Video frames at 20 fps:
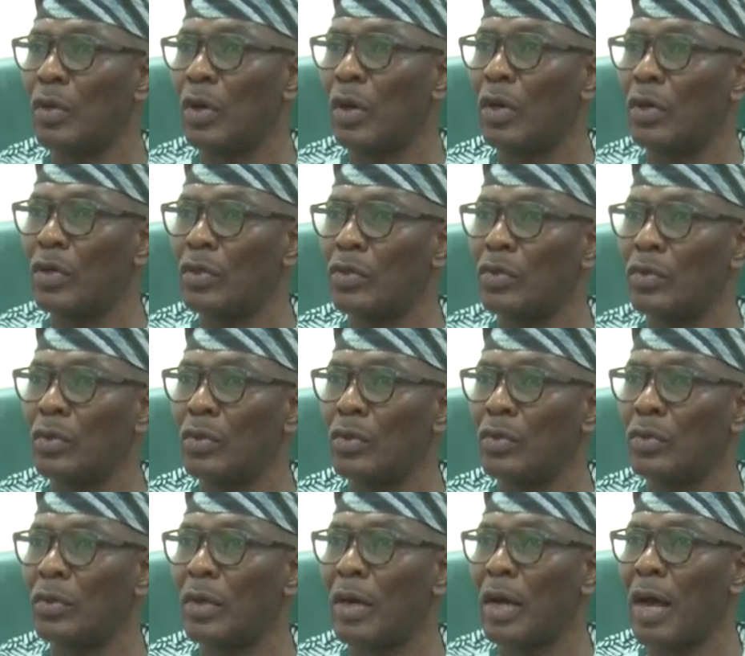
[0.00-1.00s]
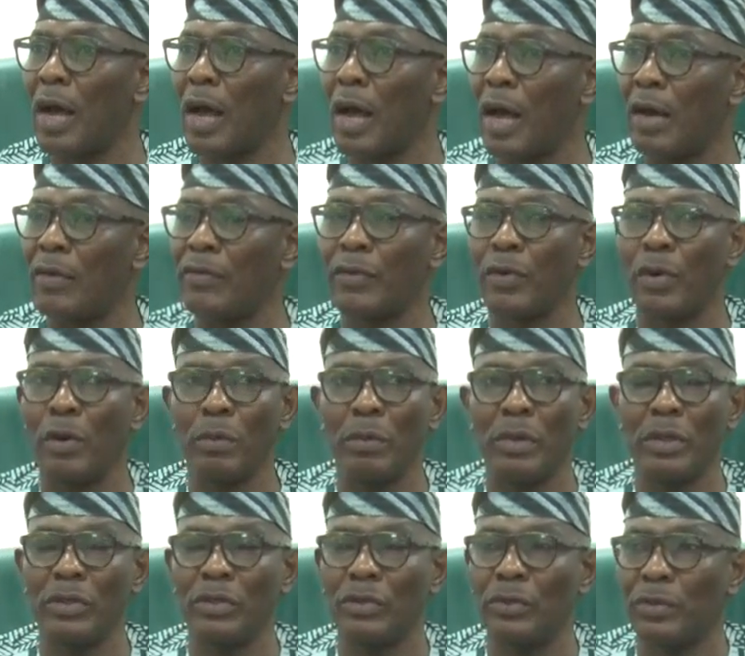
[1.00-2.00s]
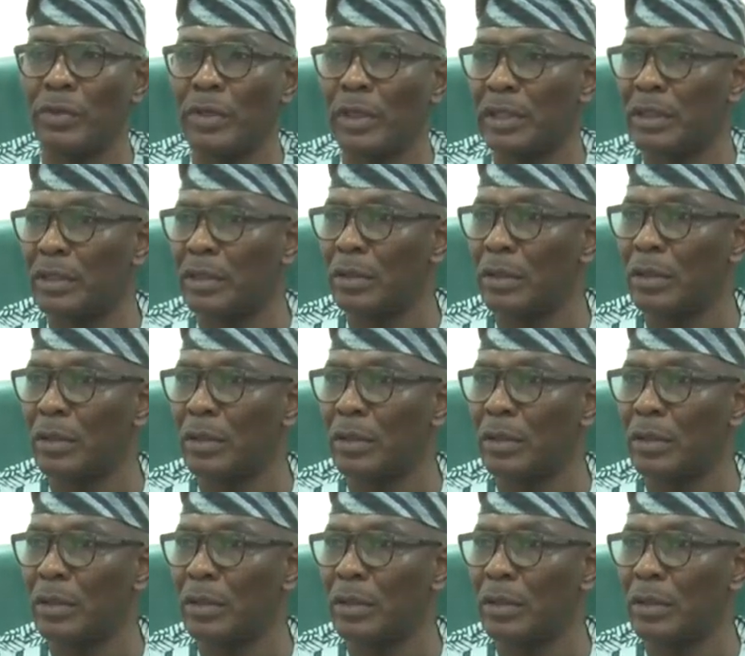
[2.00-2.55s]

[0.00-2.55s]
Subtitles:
also have commensurate